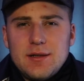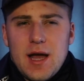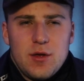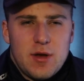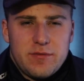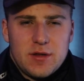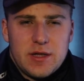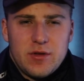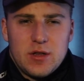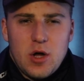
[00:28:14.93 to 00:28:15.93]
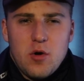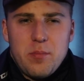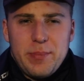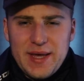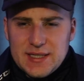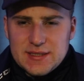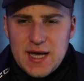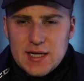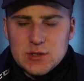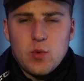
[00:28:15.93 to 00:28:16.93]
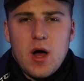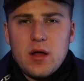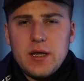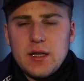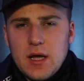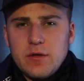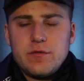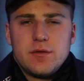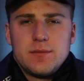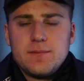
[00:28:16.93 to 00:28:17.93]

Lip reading: Now you have to live a low, piss-ass quality life.